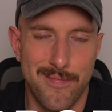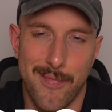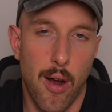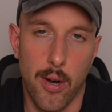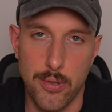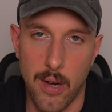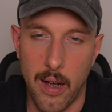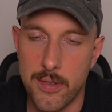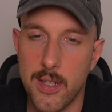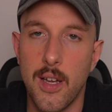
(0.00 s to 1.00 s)
hard
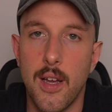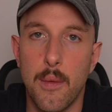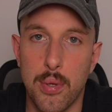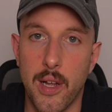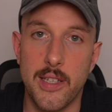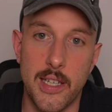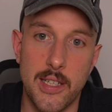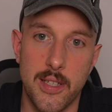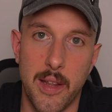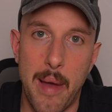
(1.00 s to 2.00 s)
drives, plugged
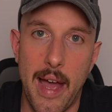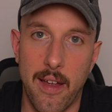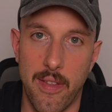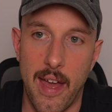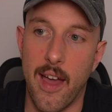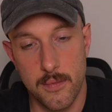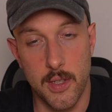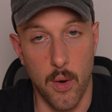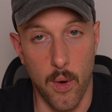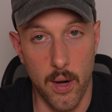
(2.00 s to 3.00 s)
into the back of that.
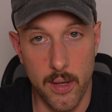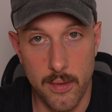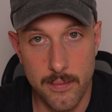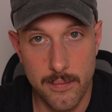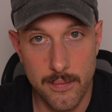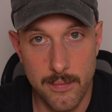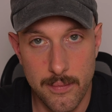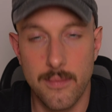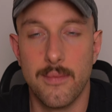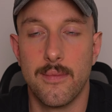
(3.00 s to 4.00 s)
Did it work?
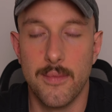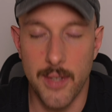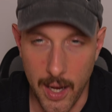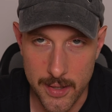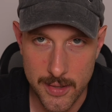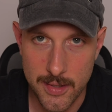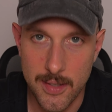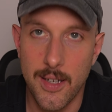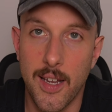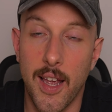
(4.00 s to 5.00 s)
Yes,
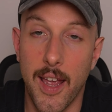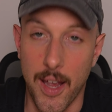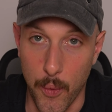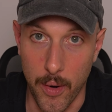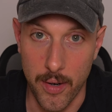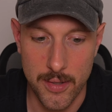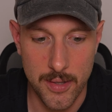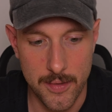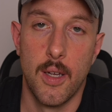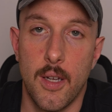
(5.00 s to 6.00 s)
it worked.
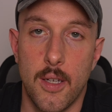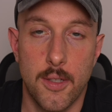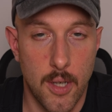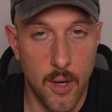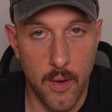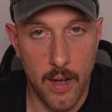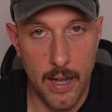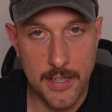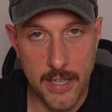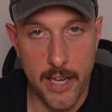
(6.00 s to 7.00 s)
So
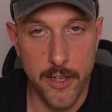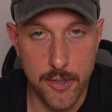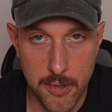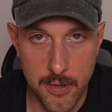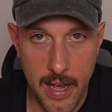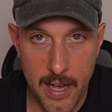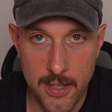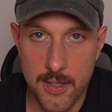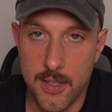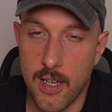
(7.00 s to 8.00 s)
as I entered
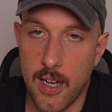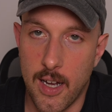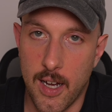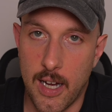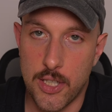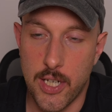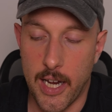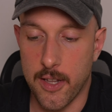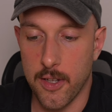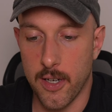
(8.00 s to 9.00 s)
TrueNAS, I
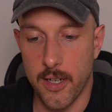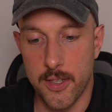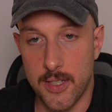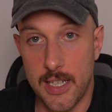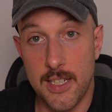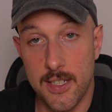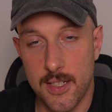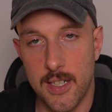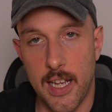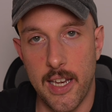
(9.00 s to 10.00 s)
checked the
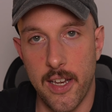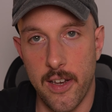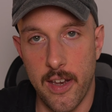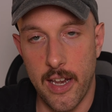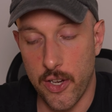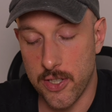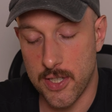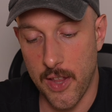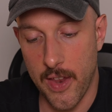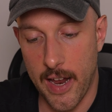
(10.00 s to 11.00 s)
disks, and you can
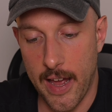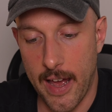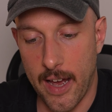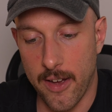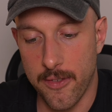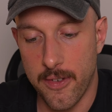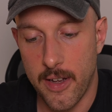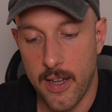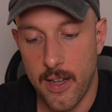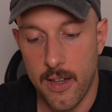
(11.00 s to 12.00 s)
see that I have
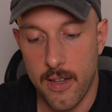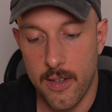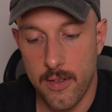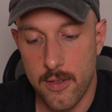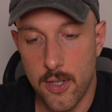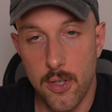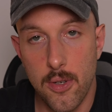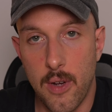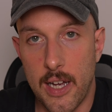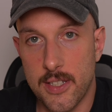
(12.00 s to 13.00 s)

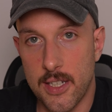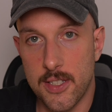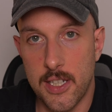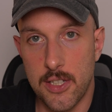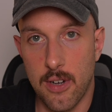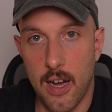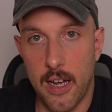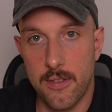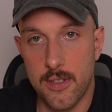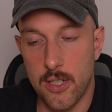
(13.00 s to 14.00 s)
two SSD
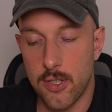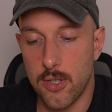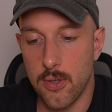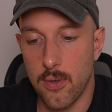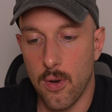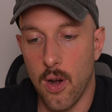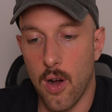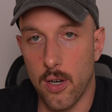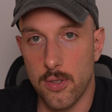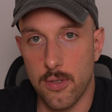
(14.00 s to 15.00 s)
drives and two
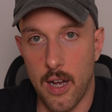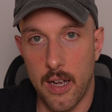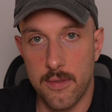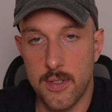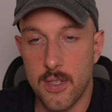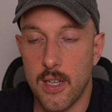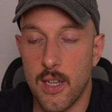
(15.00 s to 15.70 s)
hard drives